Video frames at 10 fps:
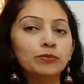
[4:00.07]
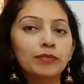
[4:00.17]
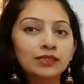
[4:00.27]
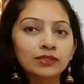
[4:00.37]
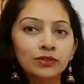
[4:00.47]

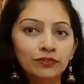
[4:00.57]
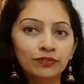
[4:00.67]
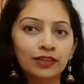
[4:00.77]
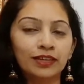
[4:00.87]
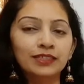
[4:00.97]
must not
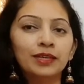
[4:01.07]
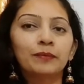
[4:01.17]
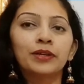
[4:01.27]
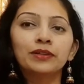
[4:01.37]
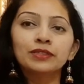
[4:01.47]
forget,
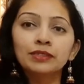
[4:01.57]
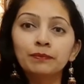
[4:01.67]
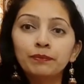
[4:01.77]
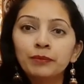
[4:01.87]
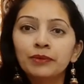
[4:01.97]
because
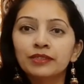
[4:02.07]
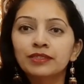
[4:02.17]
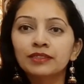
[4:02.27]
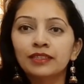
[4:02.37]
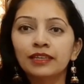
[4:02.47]
simple
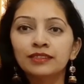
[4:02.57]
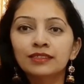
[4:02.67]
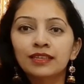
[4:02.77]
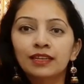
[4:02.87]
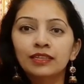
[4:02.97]
present
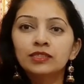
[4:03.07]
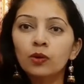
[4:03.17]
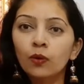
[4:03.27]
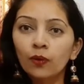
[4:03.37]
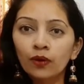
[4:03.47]
tense is
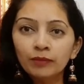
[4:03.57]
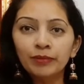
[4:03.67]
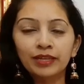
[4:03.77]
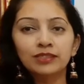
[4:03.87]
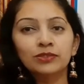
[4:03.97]
all
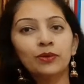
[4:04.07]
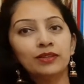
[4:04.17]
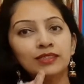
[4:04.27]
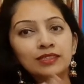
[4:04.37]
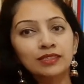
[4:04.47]
based
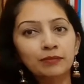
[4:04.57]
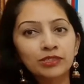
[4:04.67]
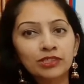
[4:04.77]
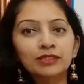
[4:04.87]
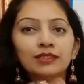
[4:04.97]
on
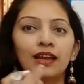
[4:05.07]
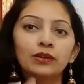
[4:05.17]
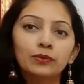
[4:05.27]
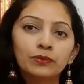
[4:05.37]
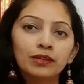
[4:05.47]
subject
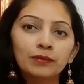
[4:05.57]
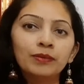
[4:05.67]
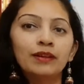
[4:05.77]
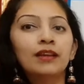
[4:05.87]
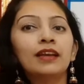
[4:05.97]
and
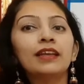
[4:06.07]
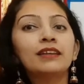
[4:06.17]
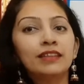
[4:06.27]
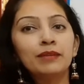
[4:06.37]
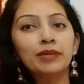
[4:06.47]
verb
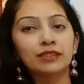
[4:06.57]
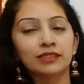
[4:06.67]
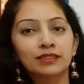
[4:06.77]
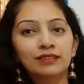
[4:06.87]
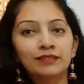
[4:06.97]

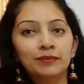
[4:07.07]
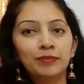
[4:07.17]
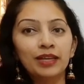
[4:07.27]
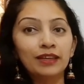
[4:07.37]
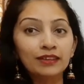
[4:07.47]
agreement.
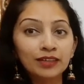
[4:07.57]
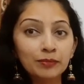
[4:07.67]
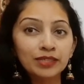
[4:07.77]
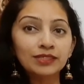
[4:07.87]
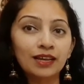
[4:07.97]
By
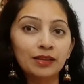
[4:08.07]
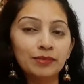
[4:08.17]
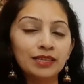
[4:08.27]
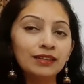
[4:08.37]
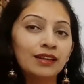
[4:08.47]
agreement I
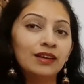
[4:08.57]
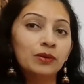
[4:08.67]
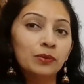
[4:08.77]
mean